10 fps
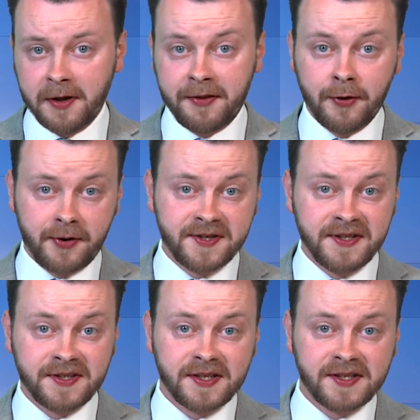
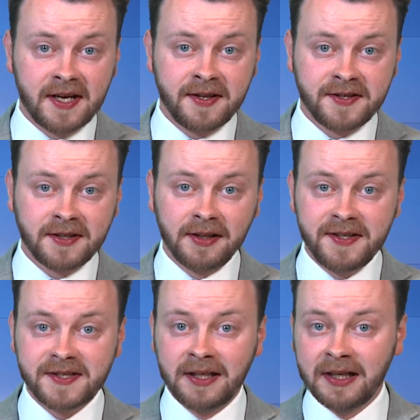Authorities said that at
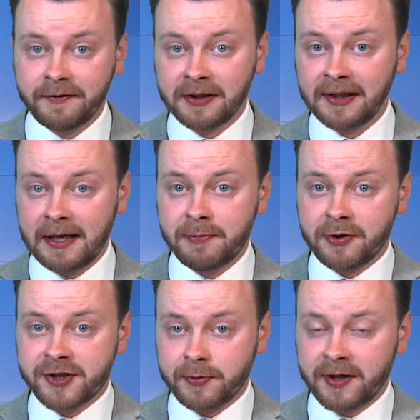least 11
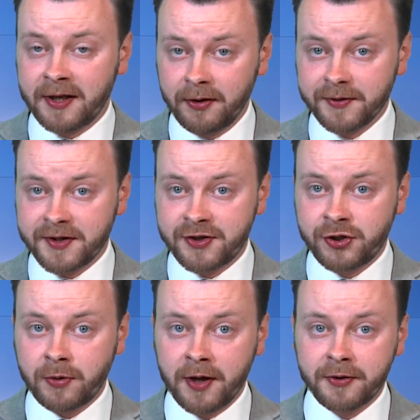labourers were killed
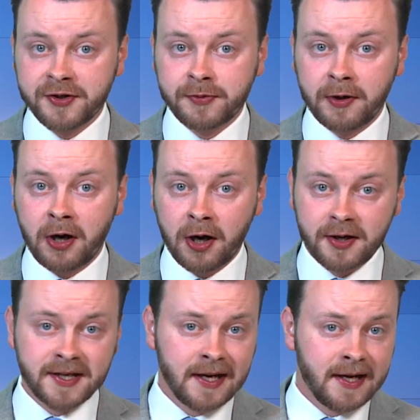and two others were hurt